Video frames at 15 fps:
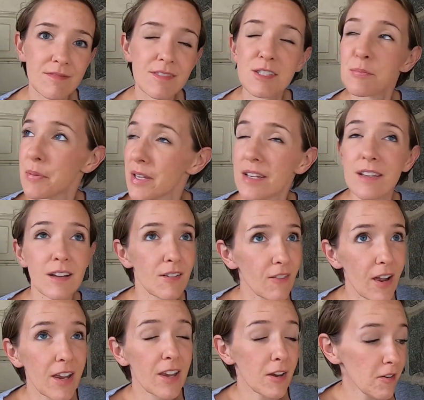Speaking of,
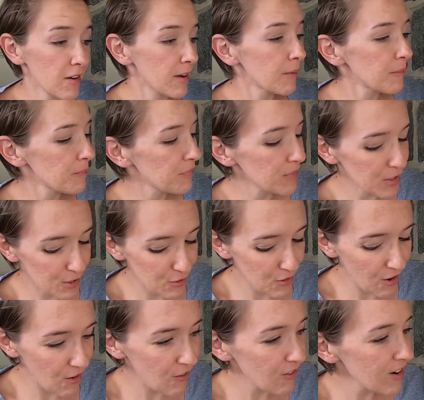I hear him, the
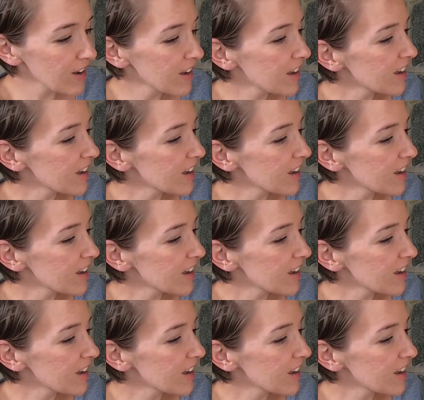crow,